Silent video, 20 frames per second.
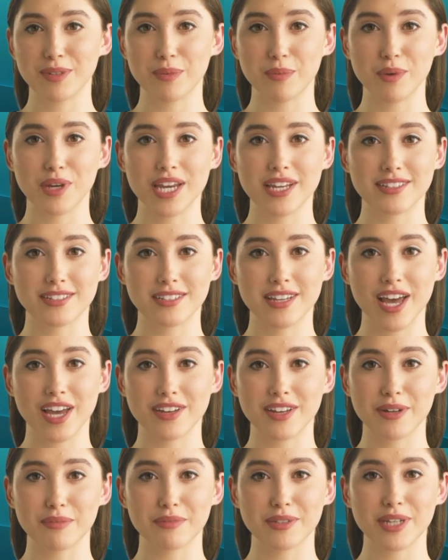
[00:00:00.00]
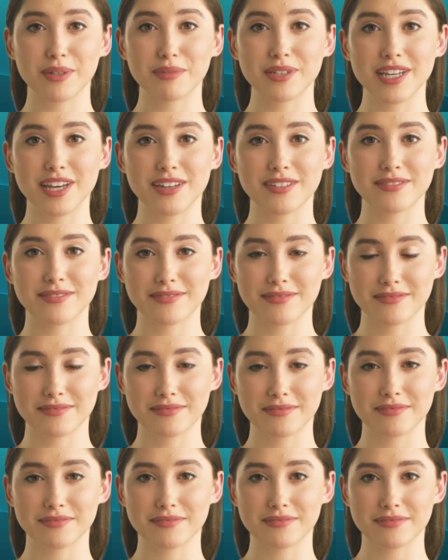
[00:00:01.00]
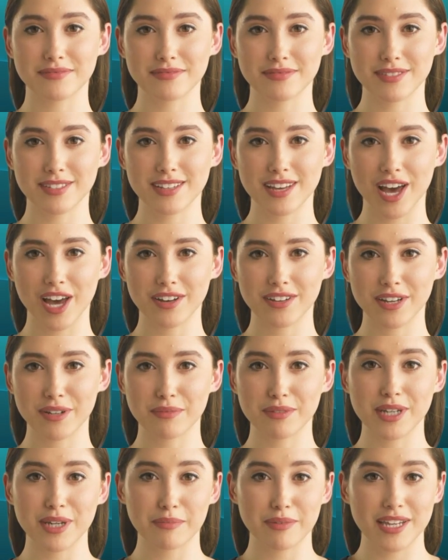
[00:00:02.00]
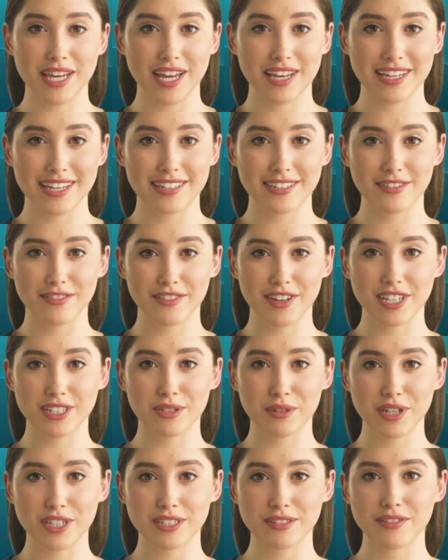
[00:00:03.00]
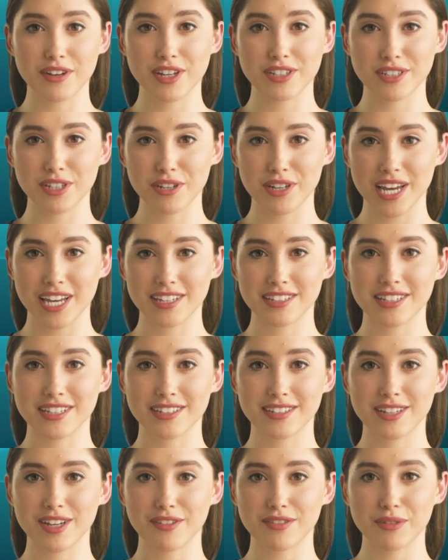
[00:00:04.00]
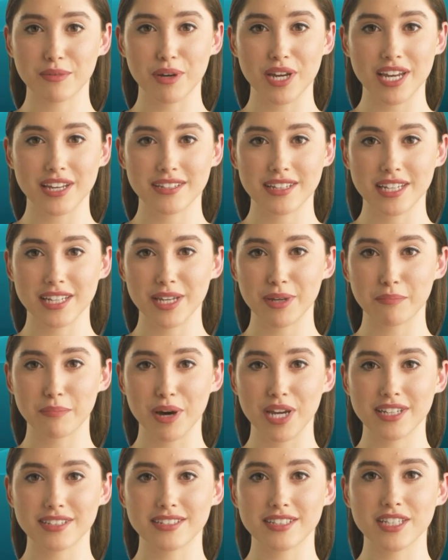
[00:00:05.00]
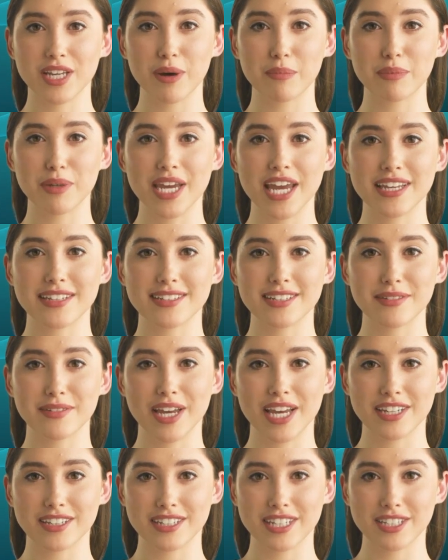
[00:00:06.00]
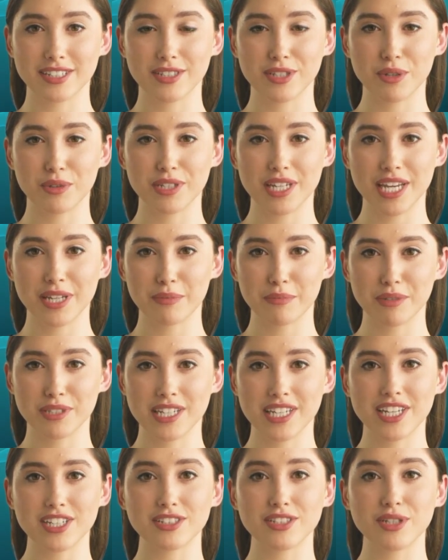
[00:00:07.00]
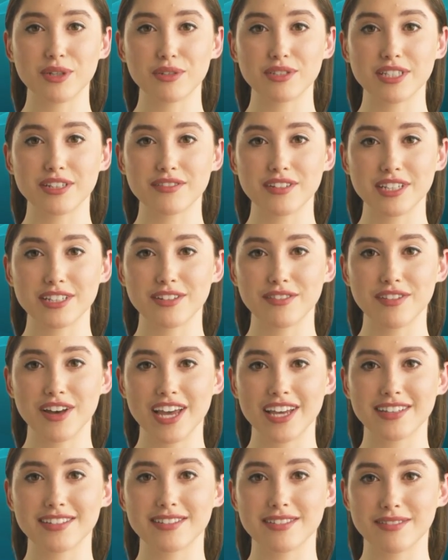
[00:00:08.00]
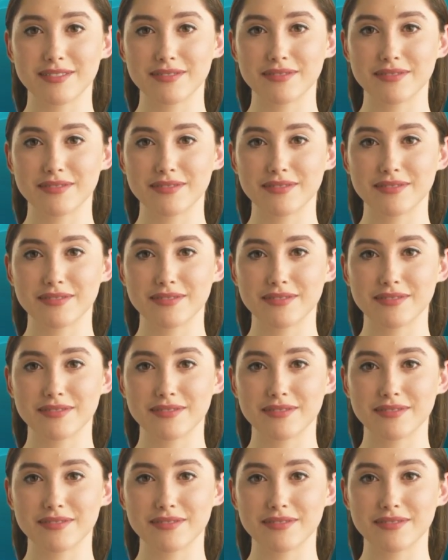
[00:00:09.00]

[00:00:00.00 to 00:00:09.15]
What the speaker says: we have Skylum Luminar. Skylum Luminar is a feature-rich photo editing software that combines a comprehensive editing toolkit with an intuitive interface.